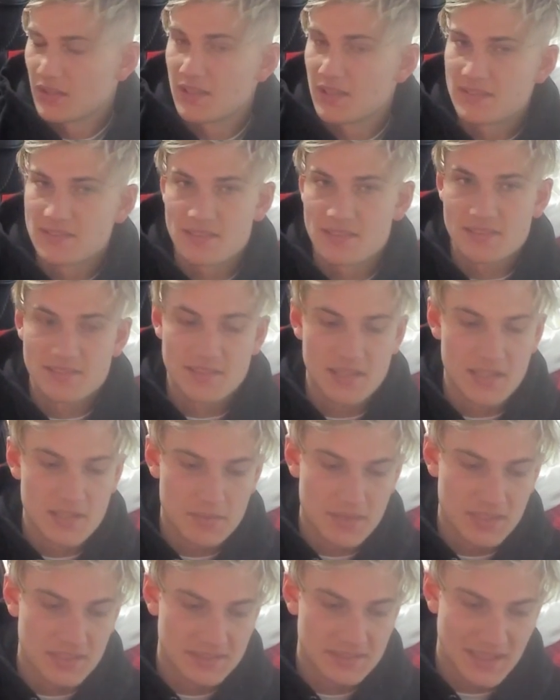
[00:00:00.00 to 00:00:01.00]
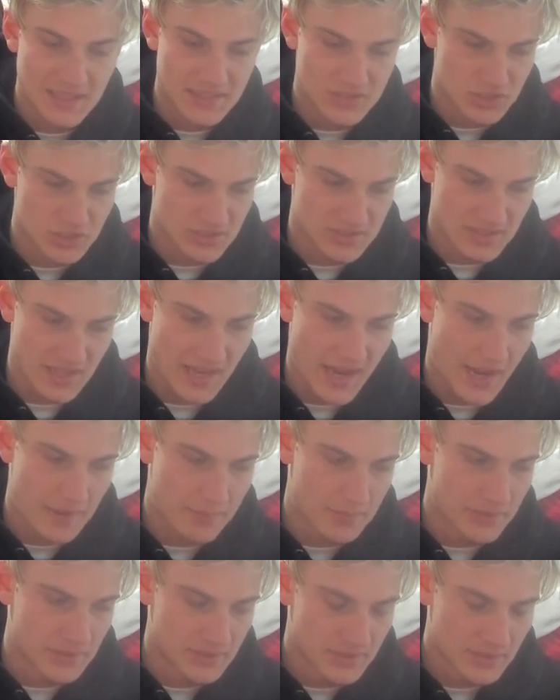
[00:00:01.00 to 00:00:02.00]
insane to me that that just
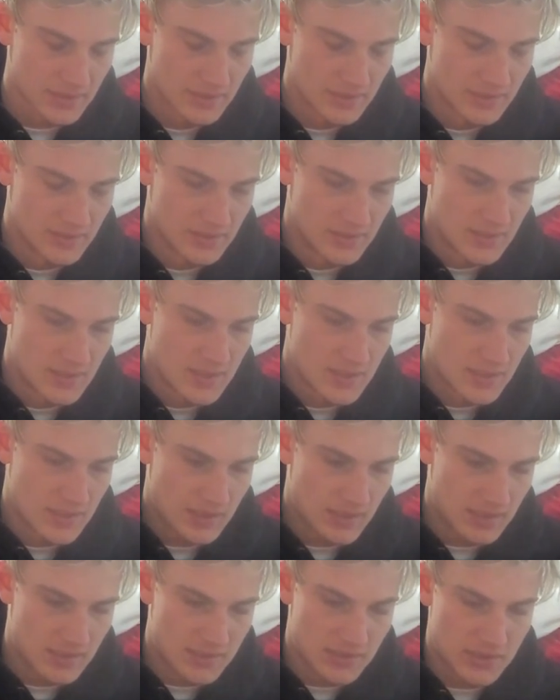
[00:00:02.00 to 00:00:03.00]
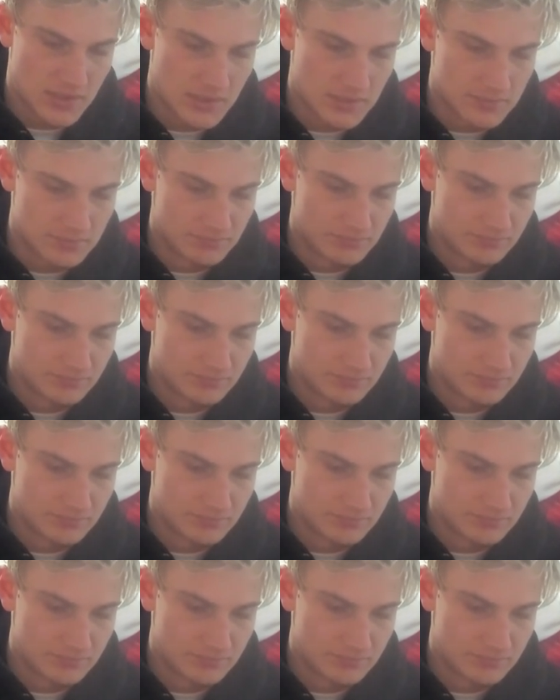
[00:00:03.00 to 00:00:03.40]
happened. Um,